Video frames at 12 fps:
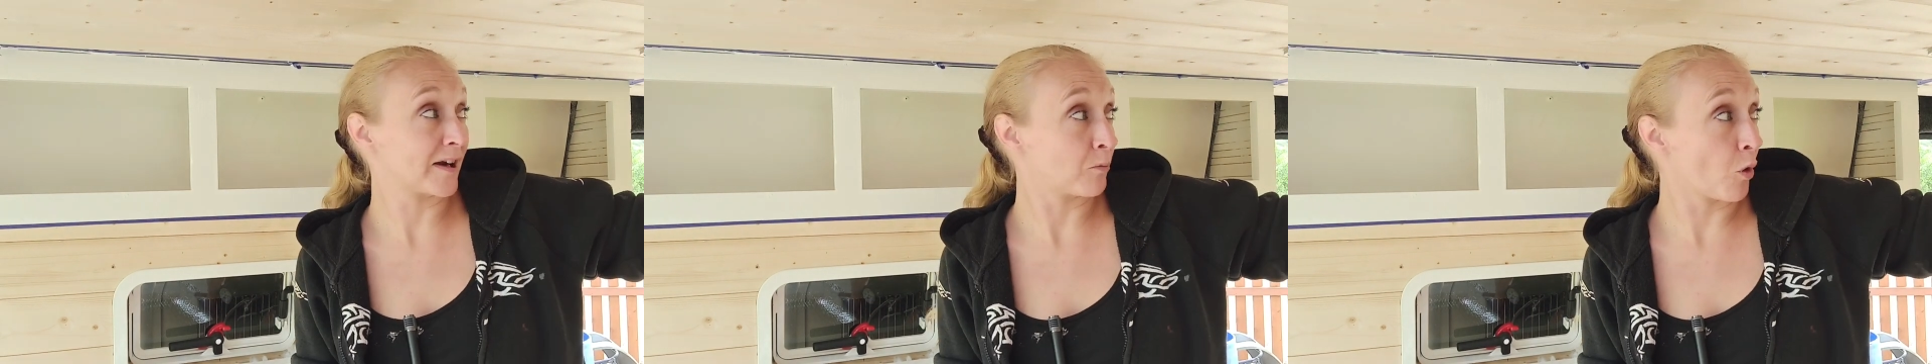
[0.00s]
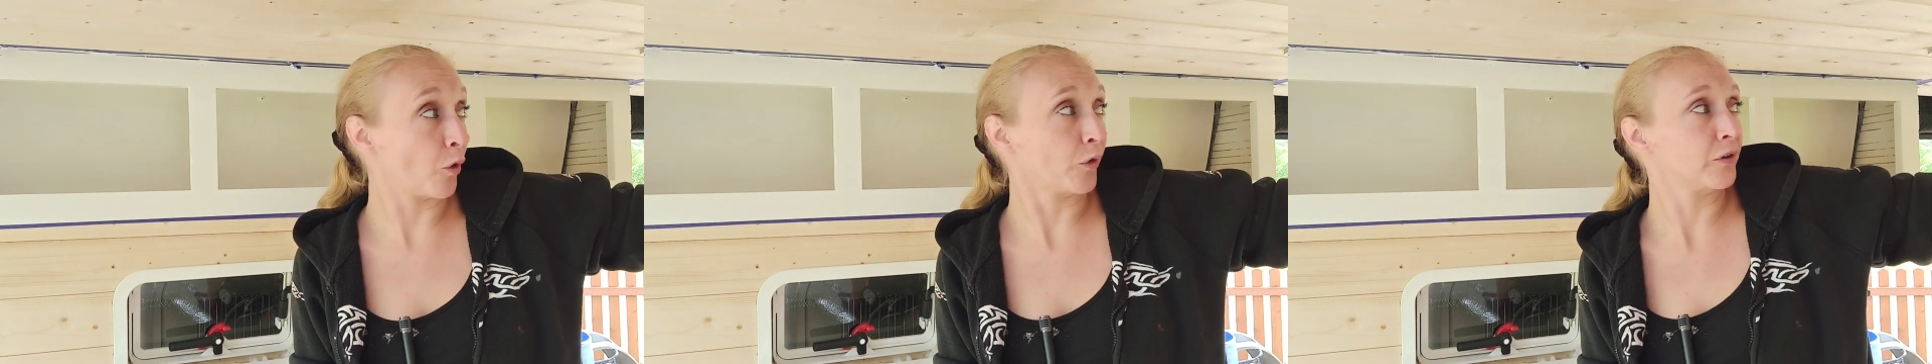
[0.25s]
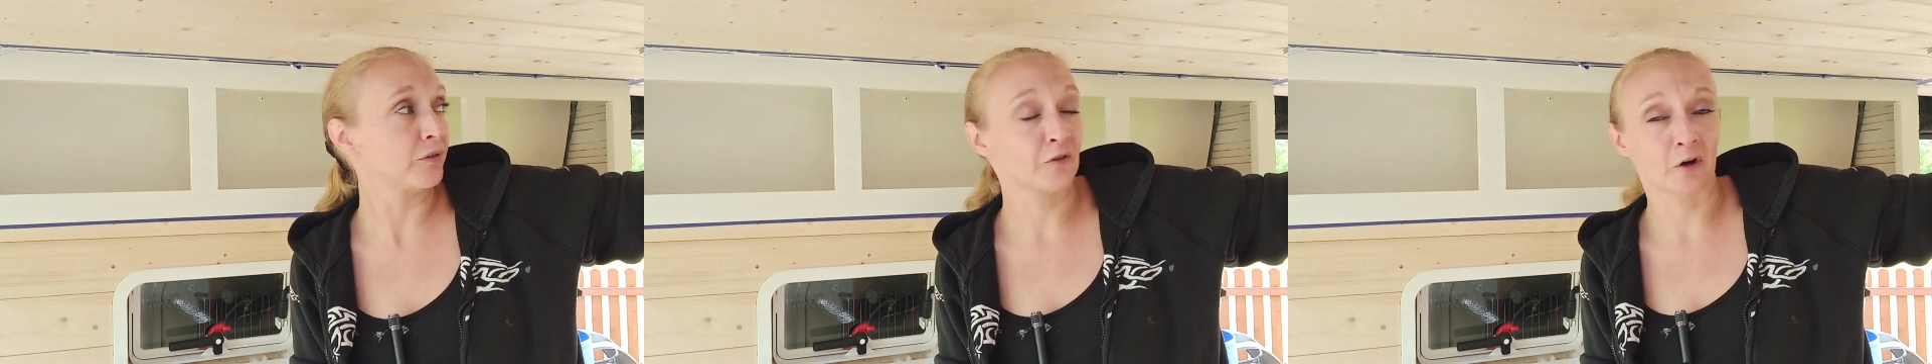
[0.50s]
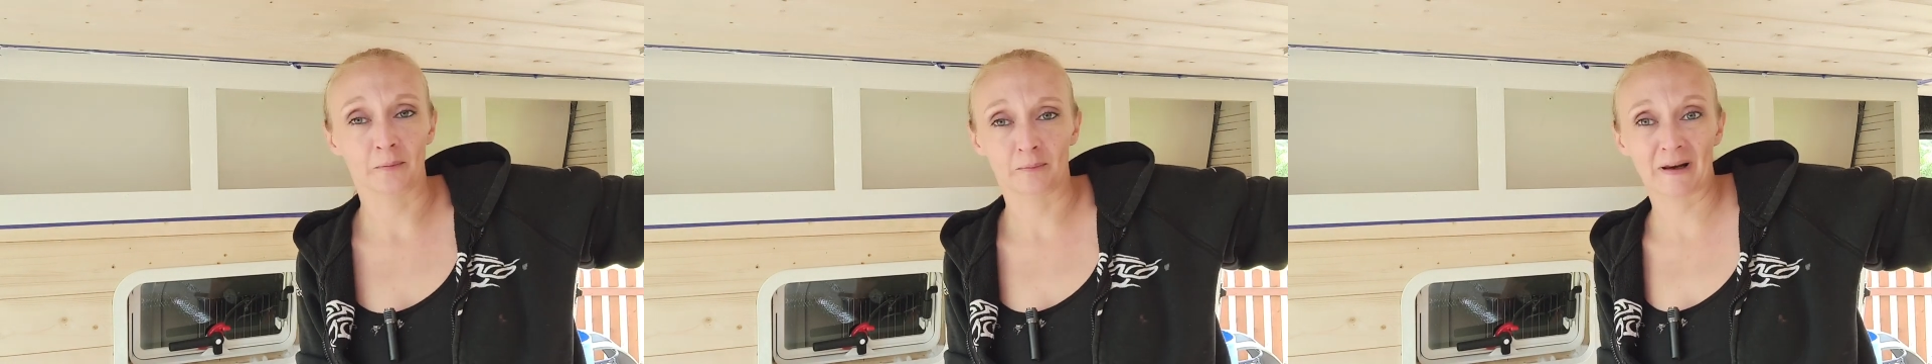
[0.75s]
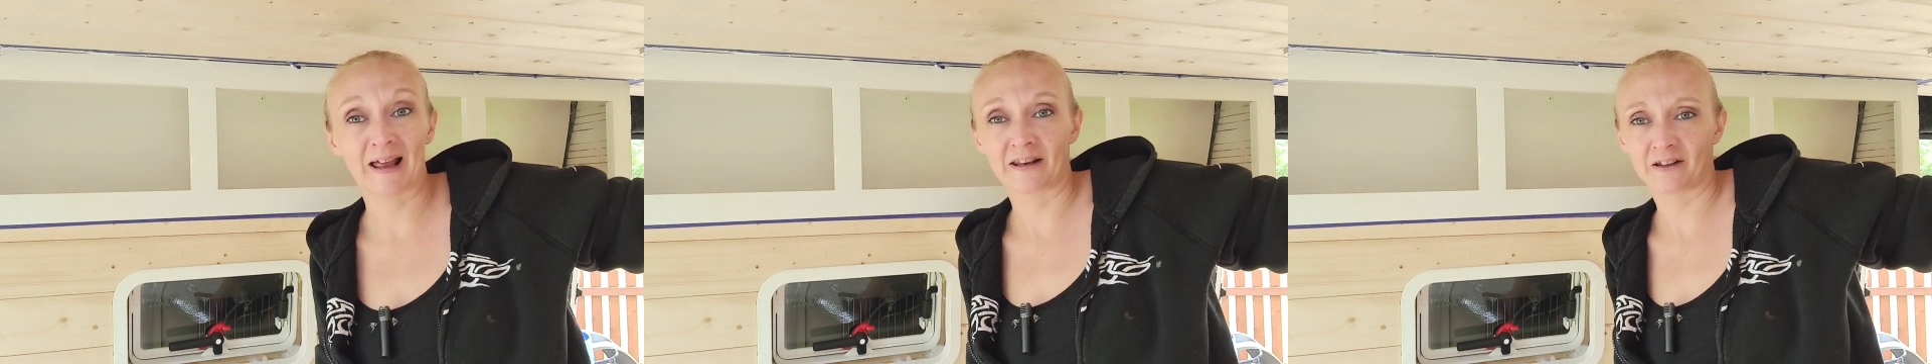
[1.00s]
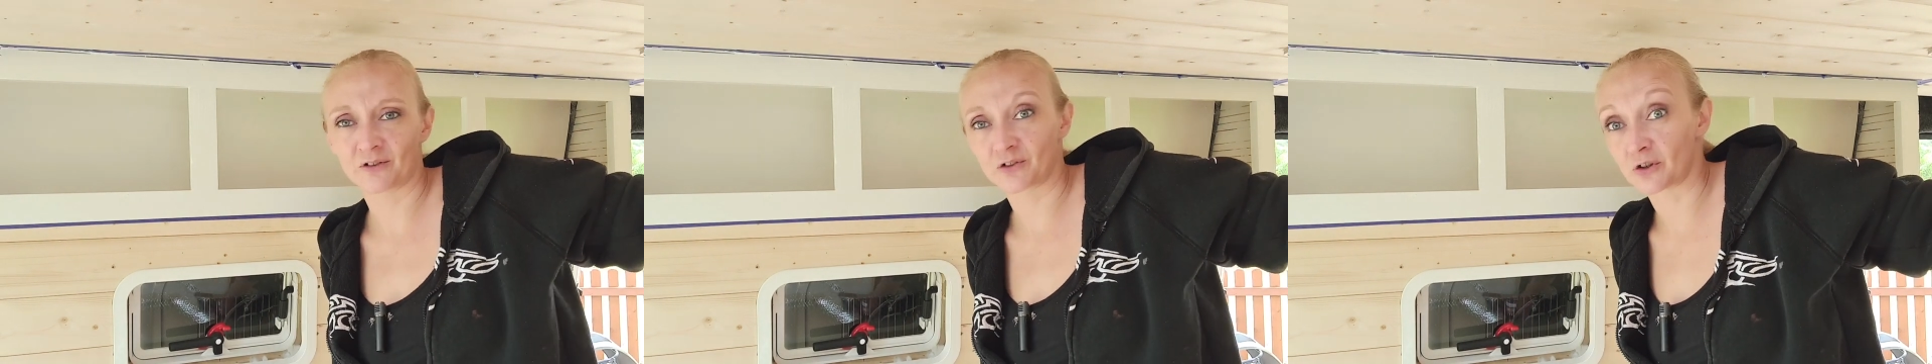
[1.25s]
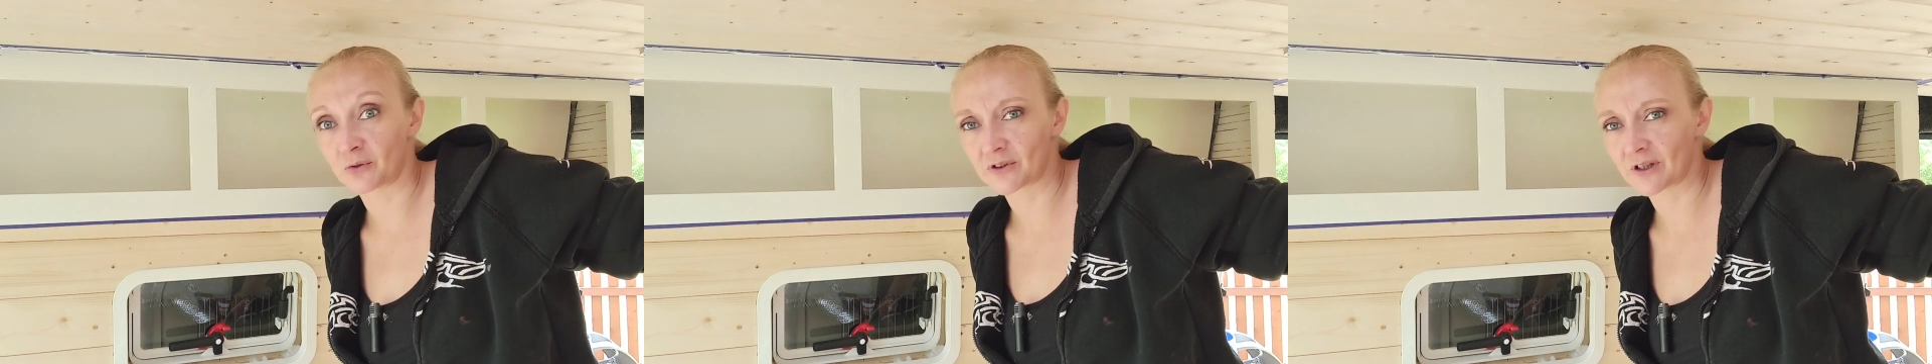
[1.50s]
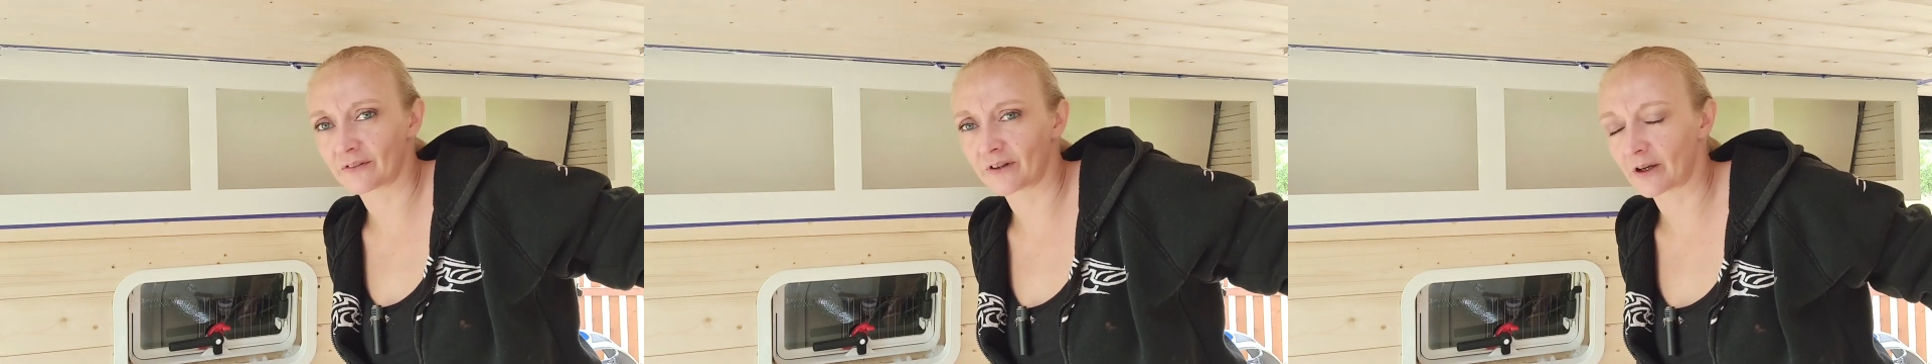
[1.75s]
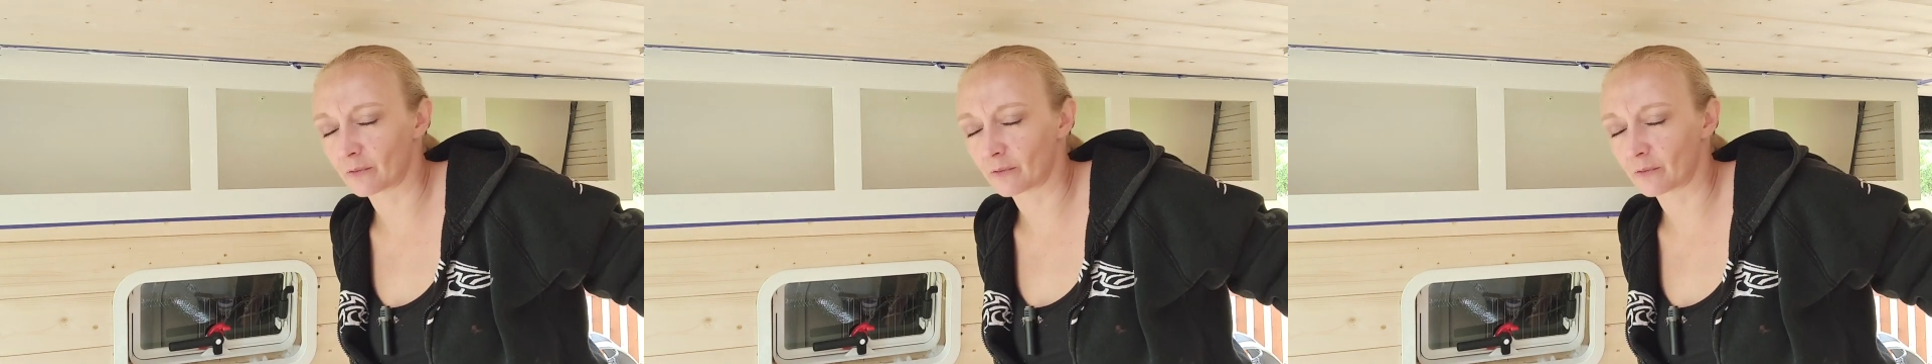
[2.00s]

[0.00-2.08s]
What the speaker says: one that I'm planning on doing down there.